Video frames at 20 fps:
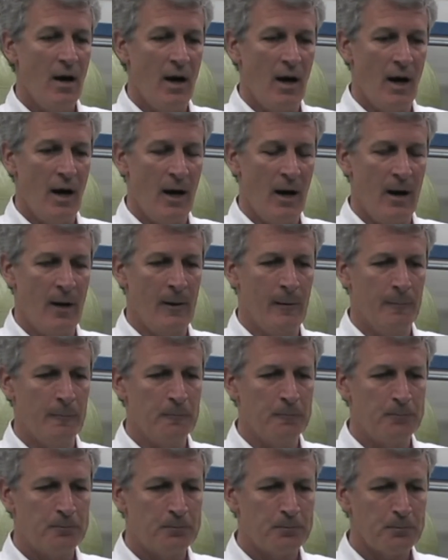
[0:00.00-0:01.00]

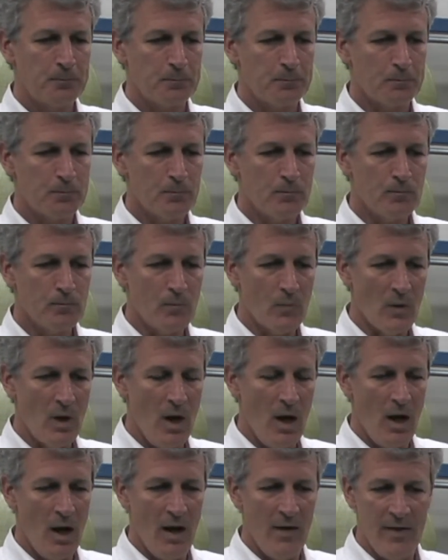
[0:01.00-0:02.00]

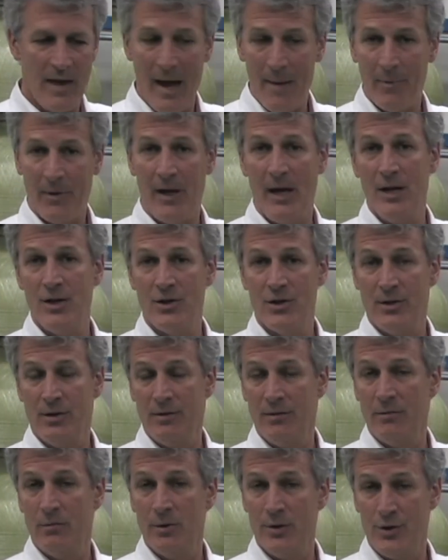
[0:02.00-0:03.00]
The
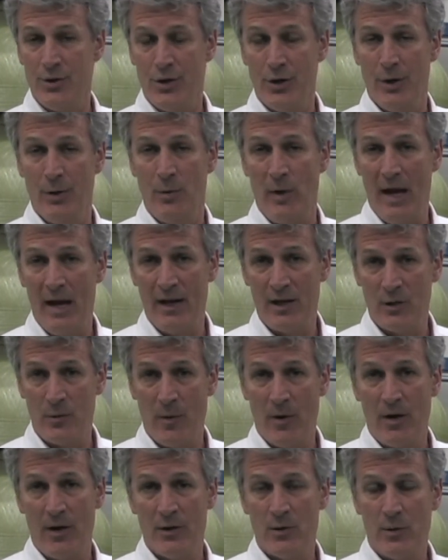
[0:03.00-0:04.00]
application was good. We had
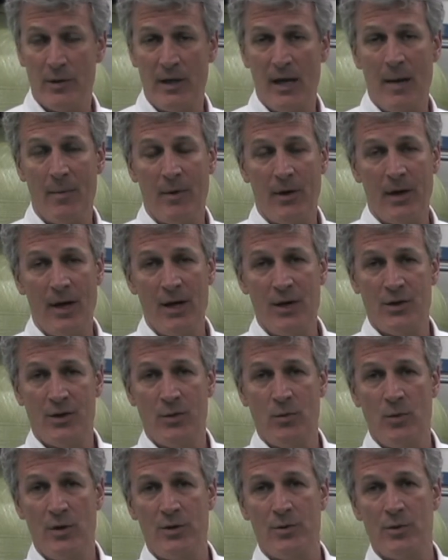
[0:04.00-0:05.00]
experience with the
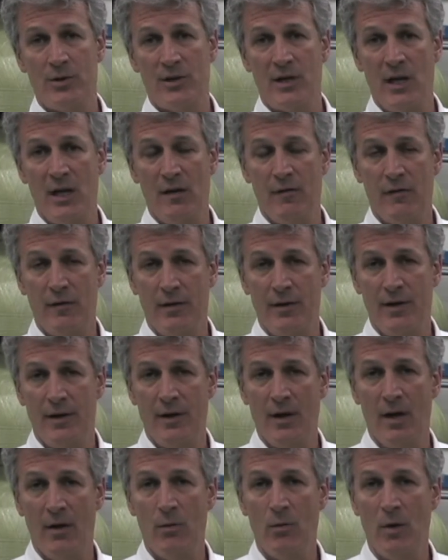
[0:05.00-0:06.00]
application, which was key for
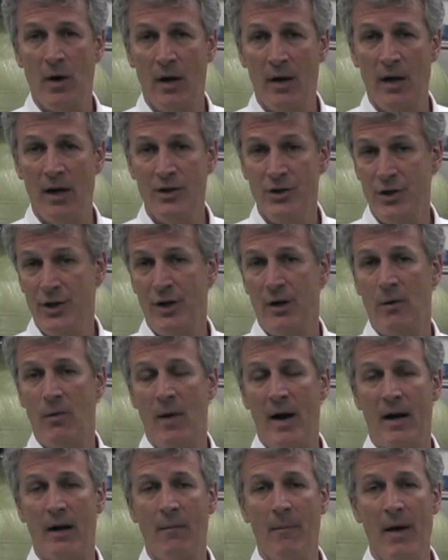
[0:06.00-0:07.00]
the engineer to
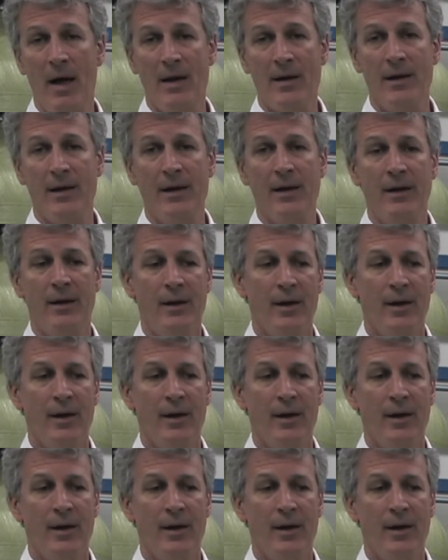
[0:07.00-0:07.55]
recommend it.